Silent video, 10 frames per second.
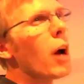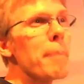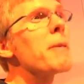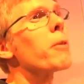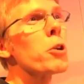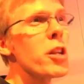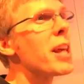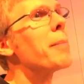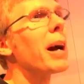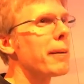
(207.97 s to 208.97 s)
crappy
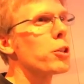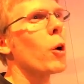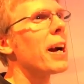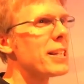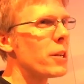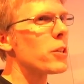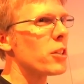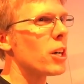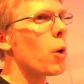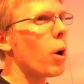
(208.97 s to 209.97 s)
version they might have tried
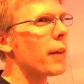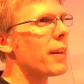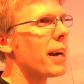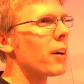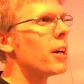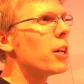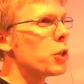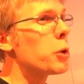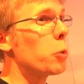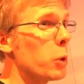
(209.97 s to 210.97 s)
years ago on there,
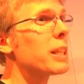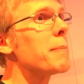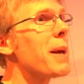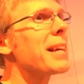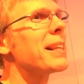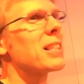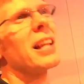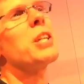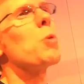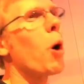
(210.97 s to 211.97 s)
you can really make this
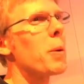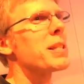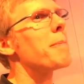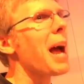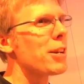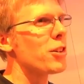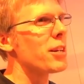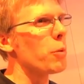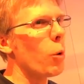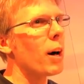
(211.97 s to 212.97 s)
like you always
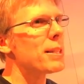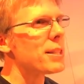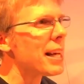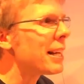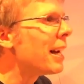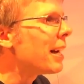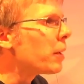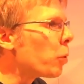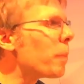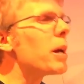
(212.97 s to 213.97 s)
imagined it was, that
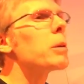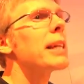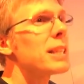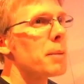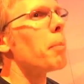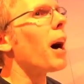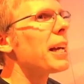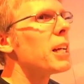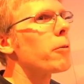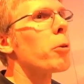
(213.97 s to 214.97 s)
we'll be able to get some
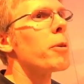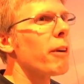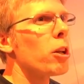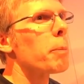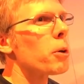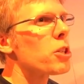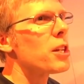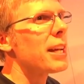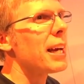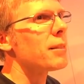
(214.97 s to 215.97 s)
buy-in from developers
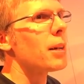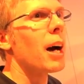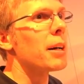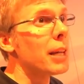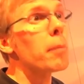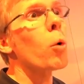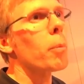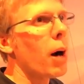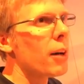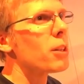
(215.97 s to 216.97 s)
to get
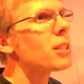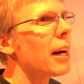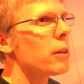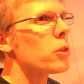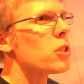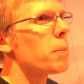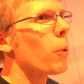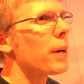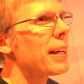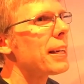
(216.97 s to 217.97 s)
more modern titles
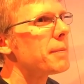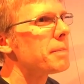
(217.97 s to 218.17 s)
supporting it.